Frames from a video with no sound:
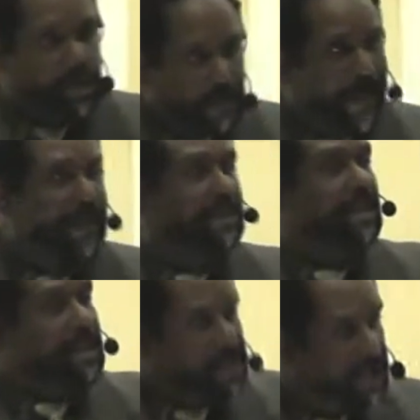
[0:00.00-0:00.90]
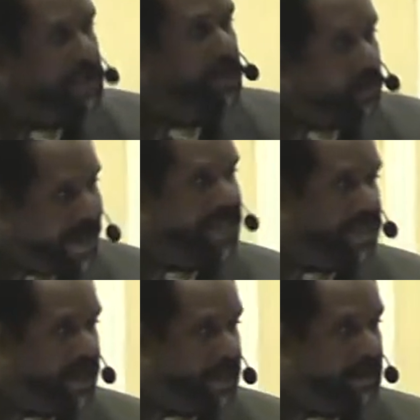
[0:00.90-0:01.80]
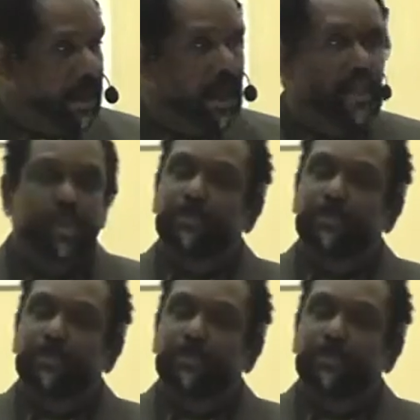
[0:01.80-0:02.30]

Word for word: Speaking to the situation.